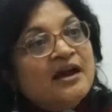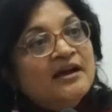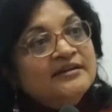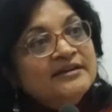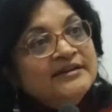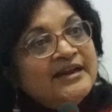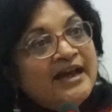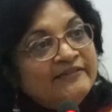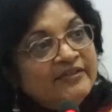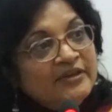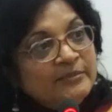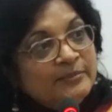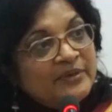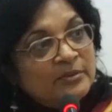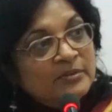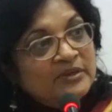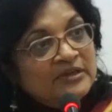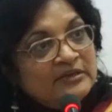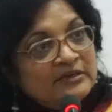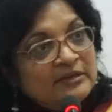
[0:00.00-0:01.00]
and they
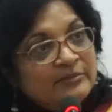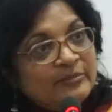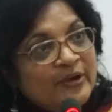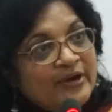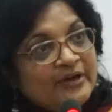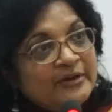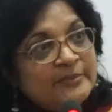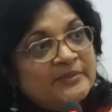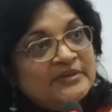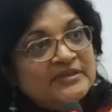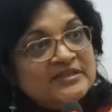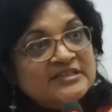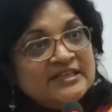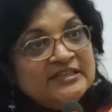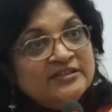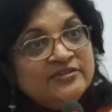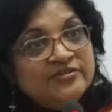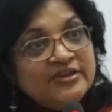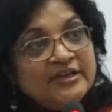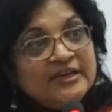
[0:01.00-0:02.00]
started having permanent
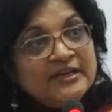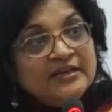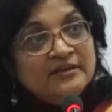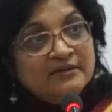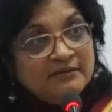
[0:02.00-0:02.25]
appointments.